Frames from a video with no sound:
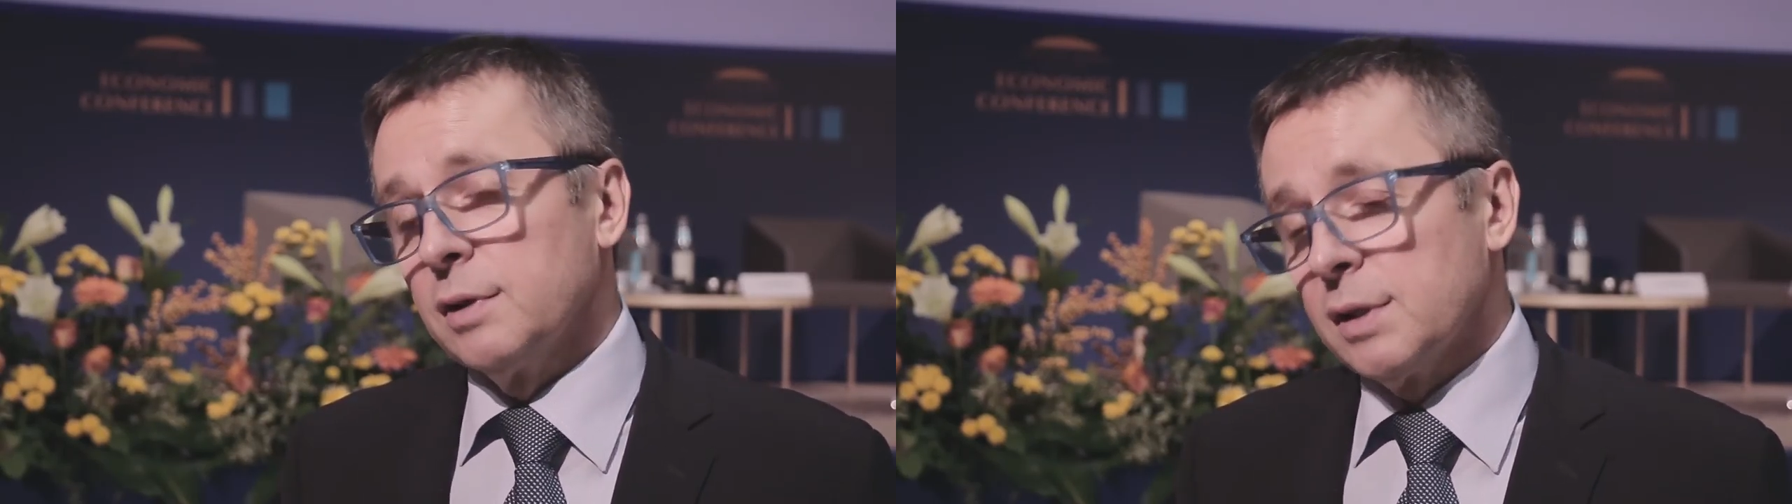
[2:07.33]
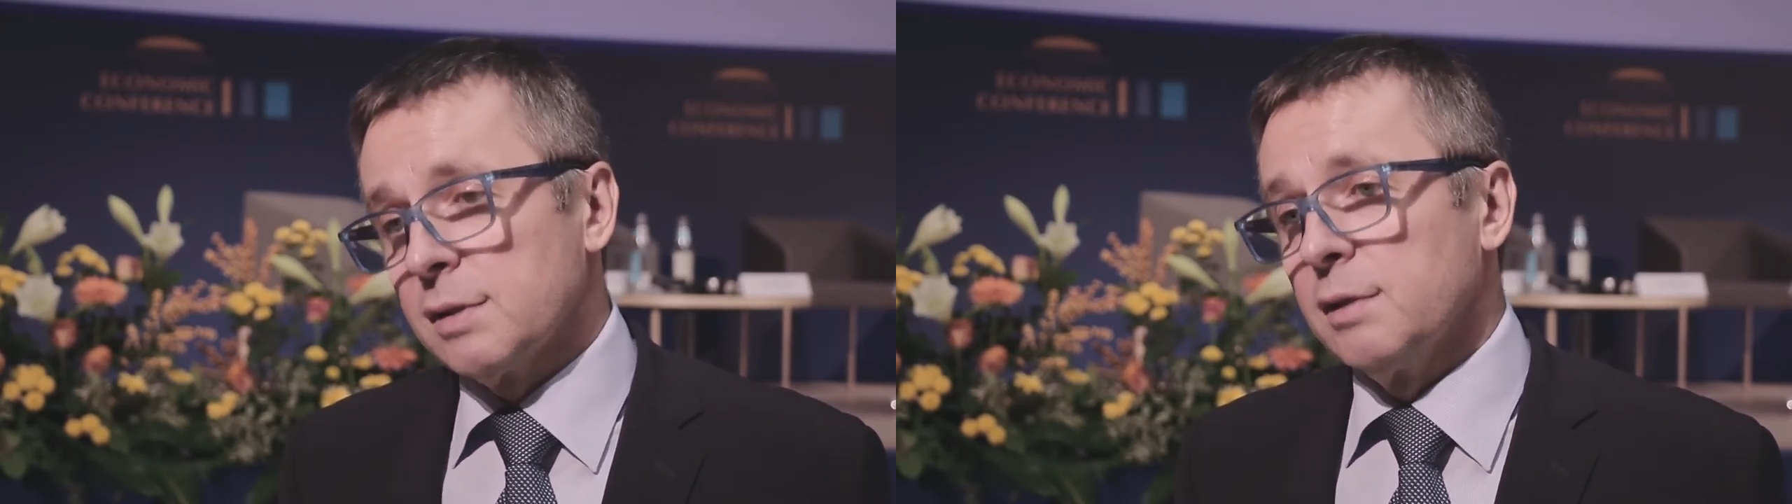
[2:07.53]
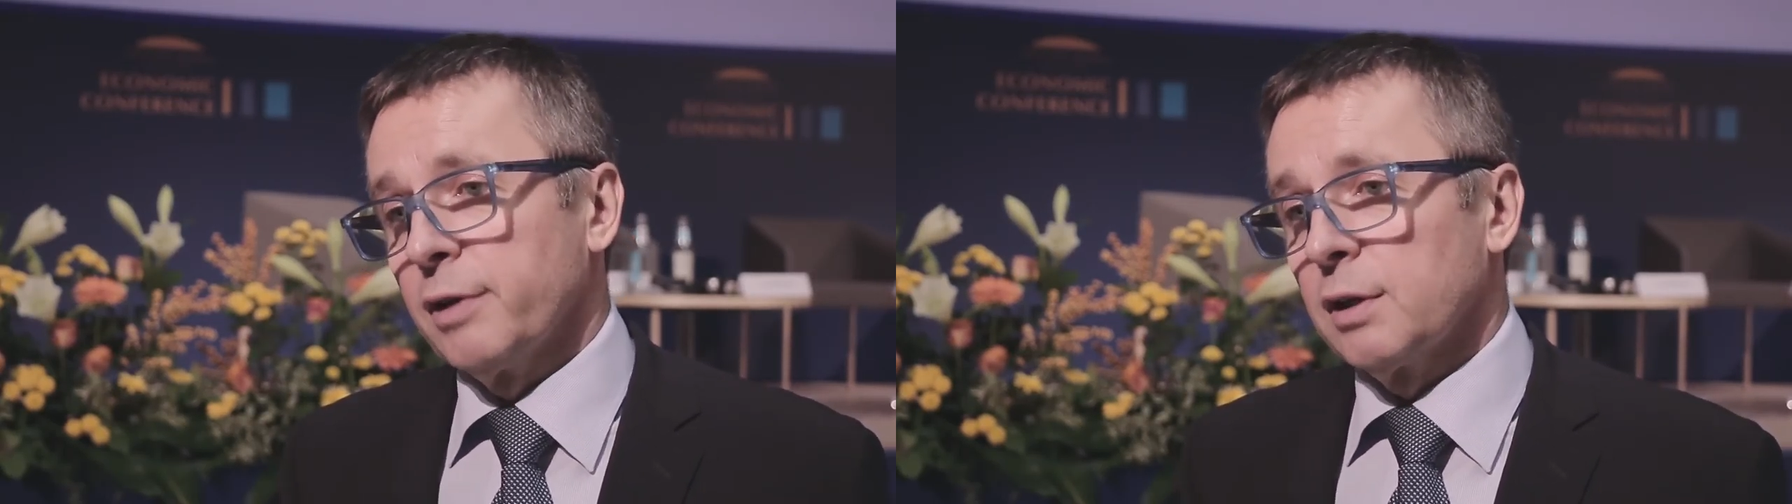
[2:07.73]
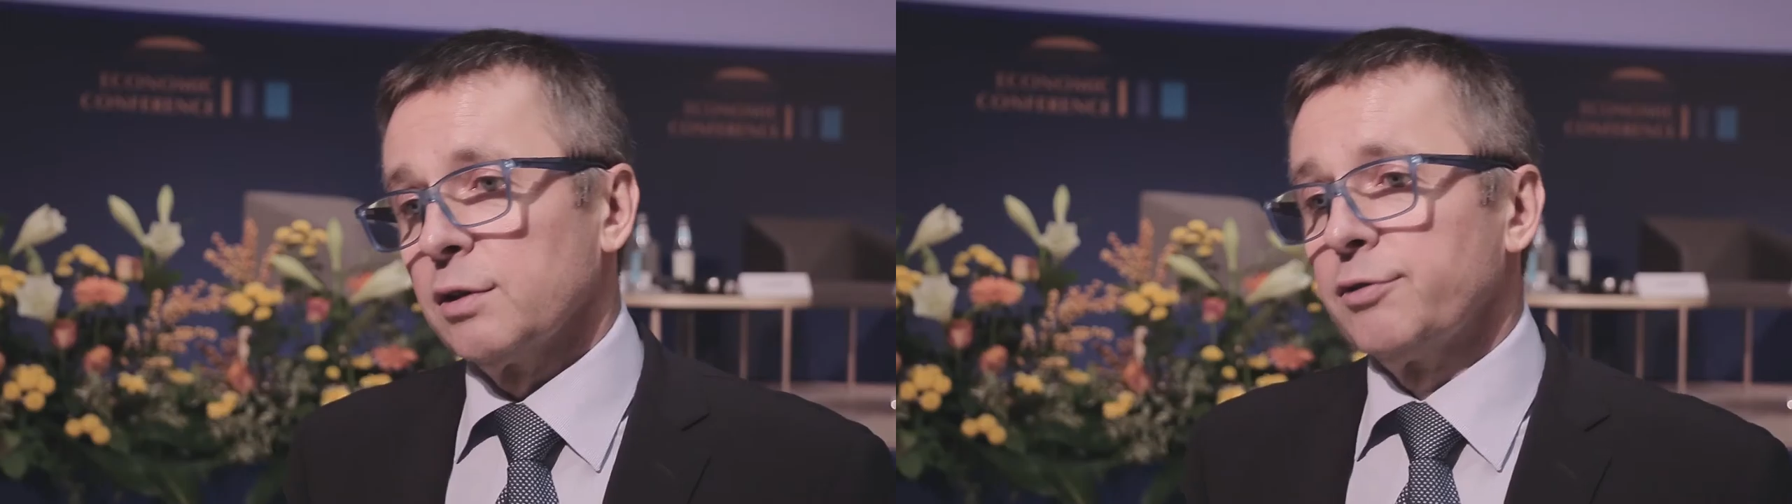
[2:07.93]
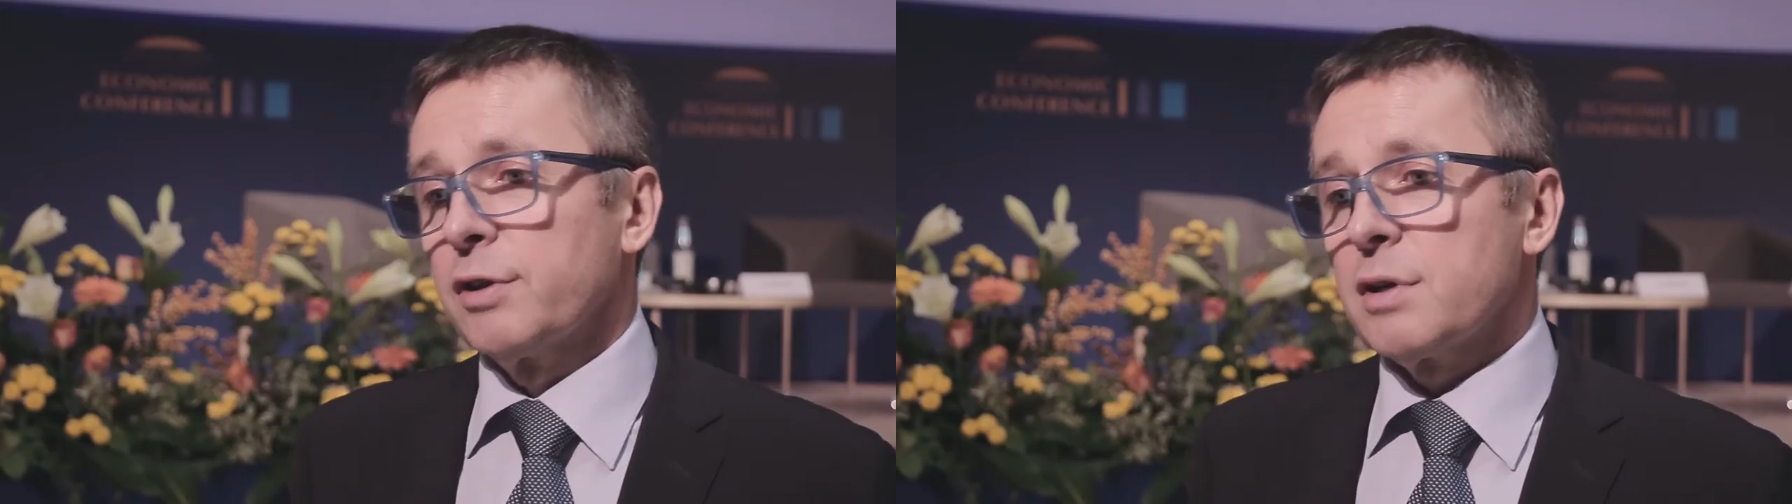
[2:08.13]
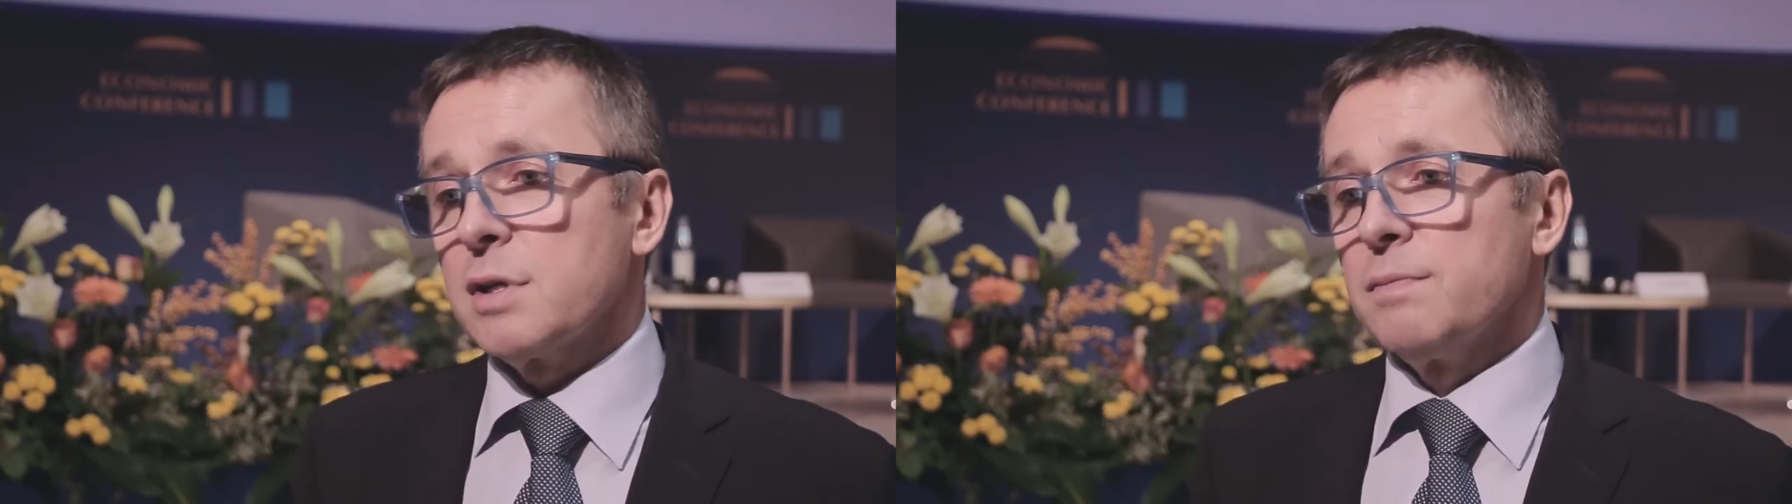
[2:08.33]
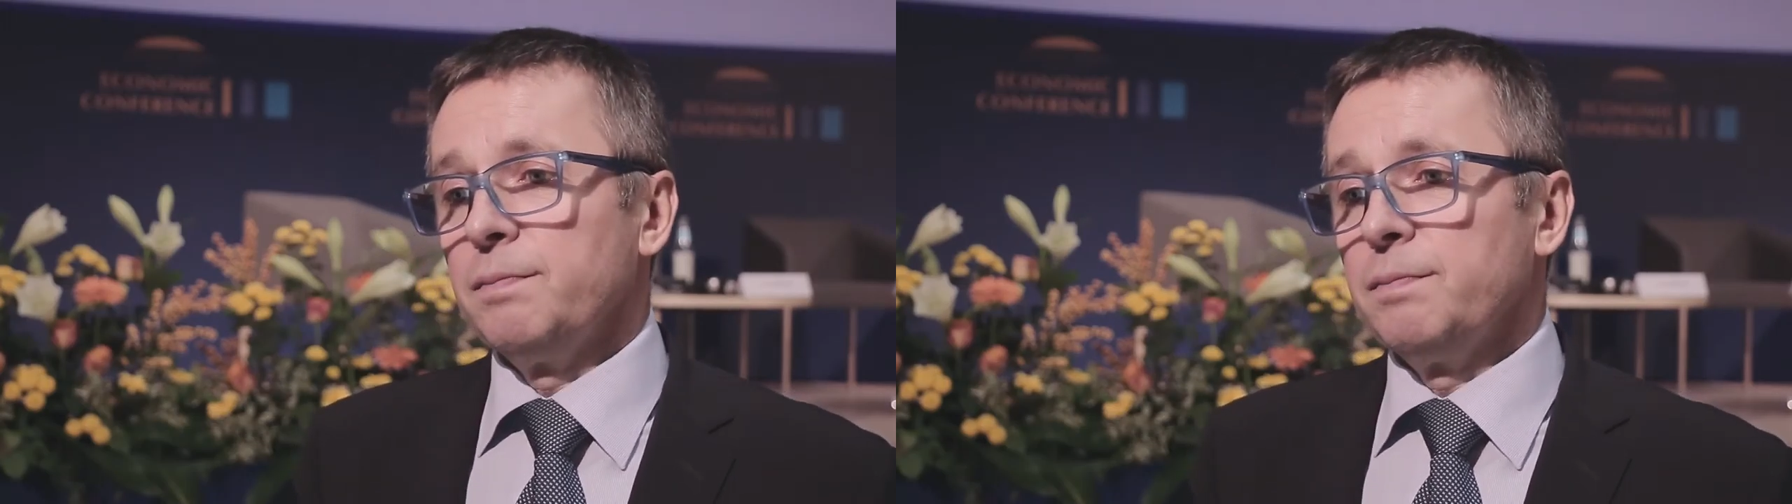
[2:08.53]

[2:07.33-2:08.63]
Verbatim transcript: it is difficult, of course.